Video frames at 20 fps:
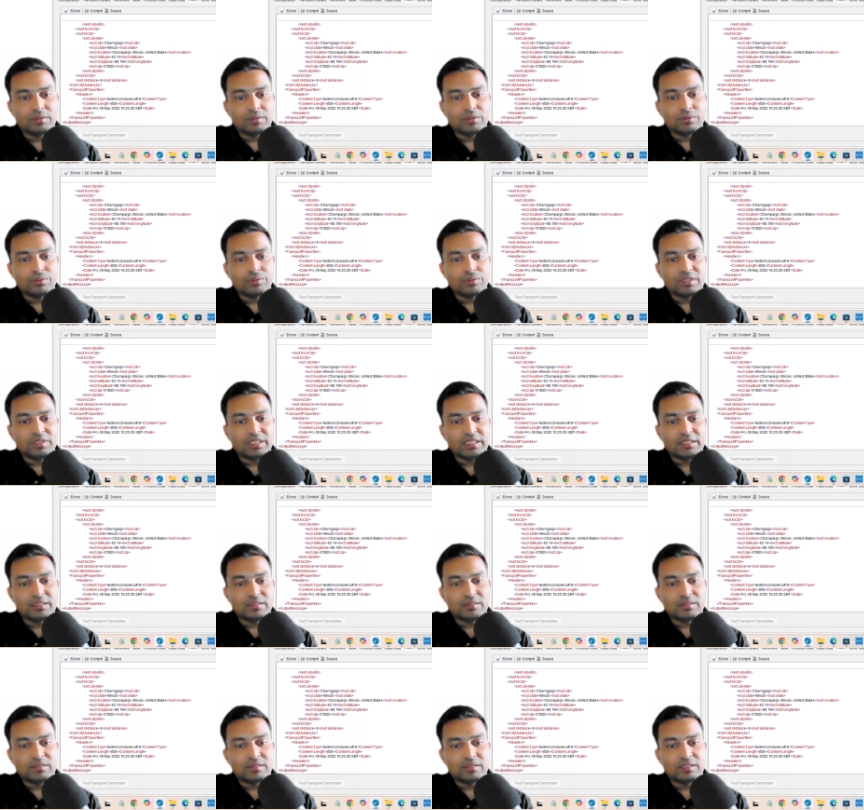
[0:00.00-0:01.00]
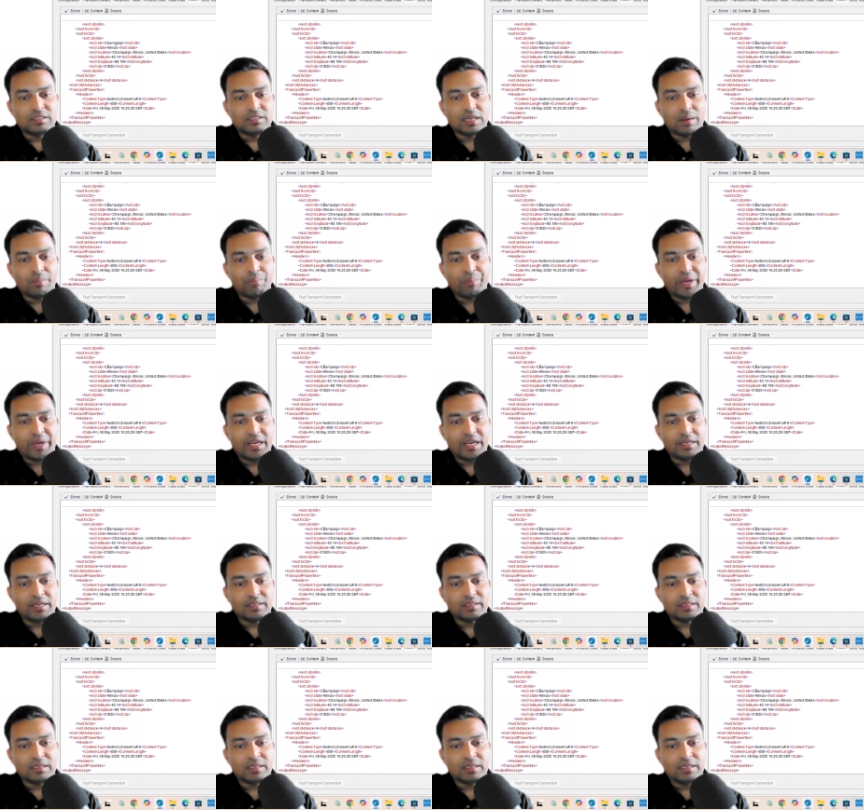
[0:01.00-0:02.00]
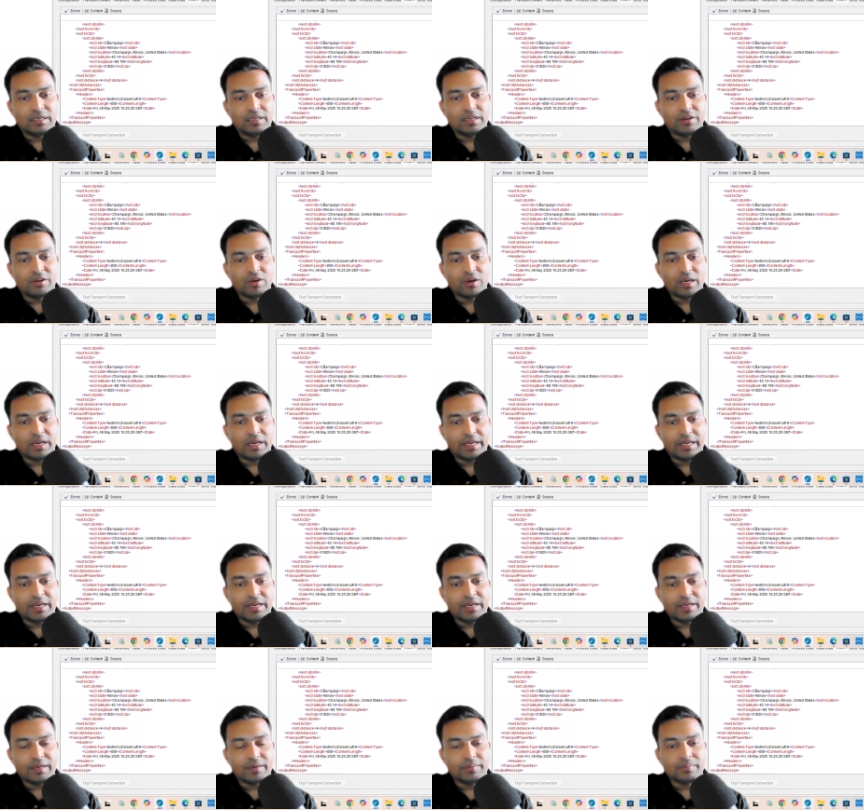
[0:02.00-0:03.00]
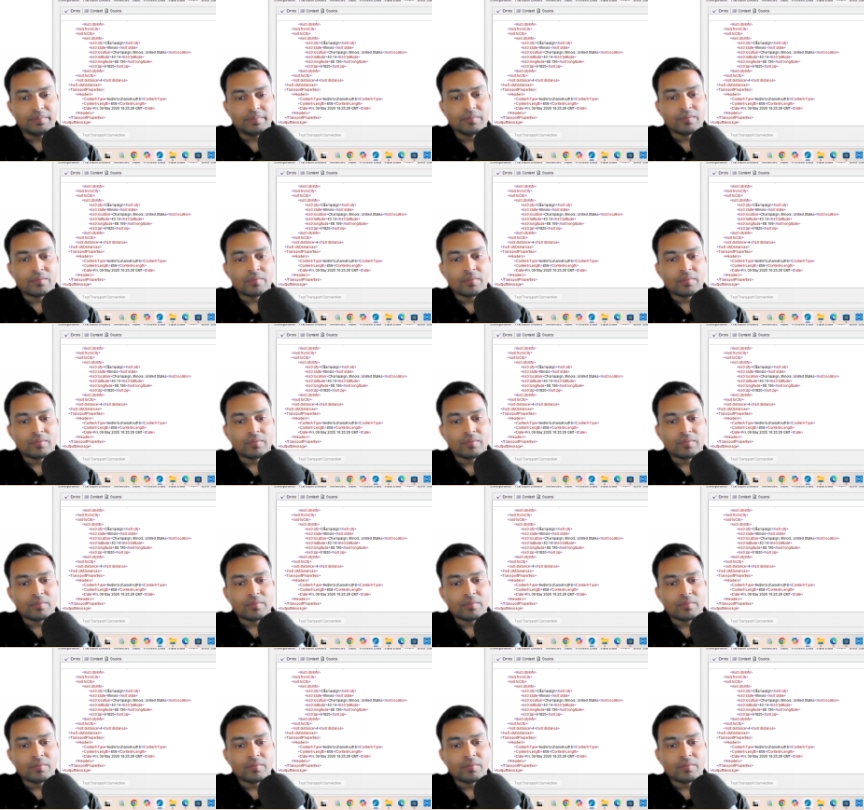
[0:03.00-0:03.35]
two cities, Champaign, Illinois again,